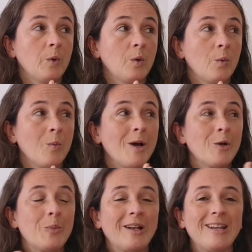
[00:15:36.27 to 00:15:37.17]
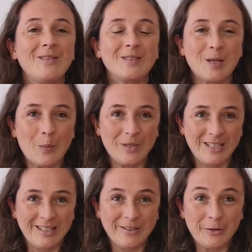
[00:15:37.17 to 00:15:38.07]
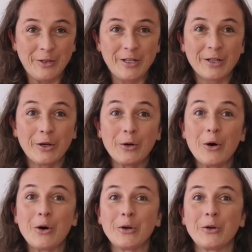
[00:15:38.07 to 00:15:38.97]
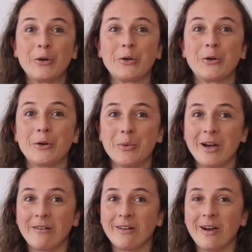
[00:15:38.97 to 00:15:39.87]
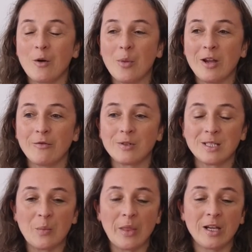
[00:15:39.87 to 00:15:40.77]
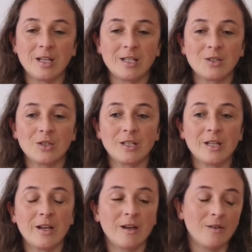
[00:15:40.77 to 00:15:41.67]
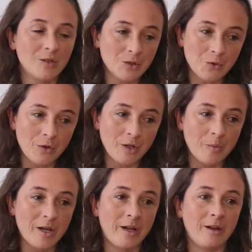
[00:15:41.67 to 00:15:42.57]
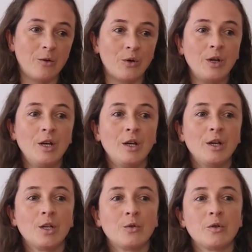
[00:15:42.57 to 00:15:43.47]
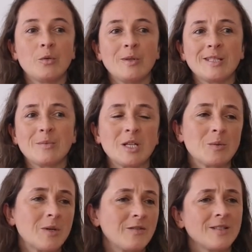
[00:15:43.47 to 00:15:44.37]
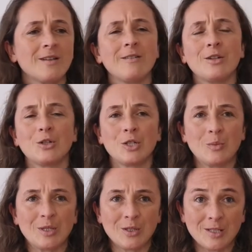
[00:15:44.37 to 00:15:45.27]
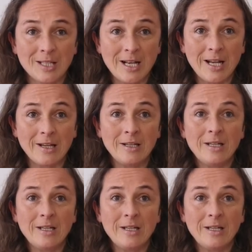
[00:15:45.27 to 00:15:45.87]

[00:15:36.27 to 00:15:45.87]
we might not believe somebody when they go on and on and on about how painful something is, or that they have this chronic pain, or we sometimes might just go, don't be so silly,